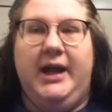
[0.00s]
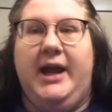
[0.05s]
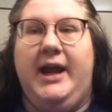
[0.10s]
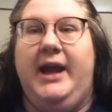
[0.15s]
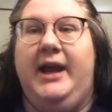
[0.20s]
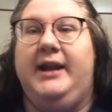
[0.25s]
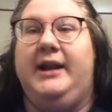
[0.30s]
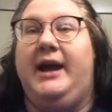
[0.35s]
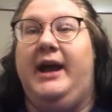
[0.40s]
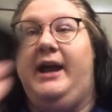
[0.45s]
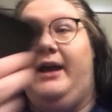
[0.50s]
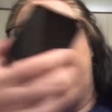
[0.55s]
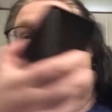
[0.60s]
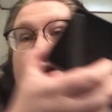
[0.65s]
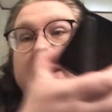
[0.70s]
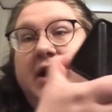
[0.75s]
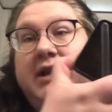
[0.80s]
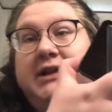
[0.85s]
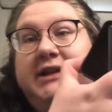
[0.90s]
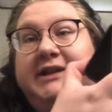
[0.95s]
And I have a
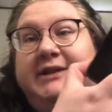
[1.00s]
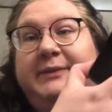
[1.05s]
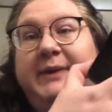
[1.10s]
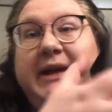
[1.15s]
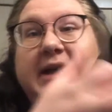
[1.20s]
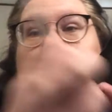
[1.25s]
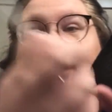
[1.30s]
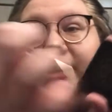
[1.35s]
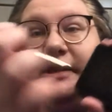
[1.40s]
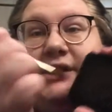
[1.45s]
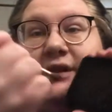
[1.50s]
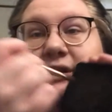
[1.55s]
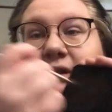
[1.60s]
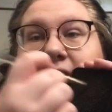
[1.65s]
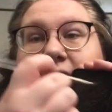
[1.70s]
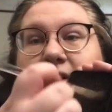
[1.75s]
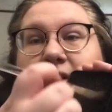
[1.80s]
color switch.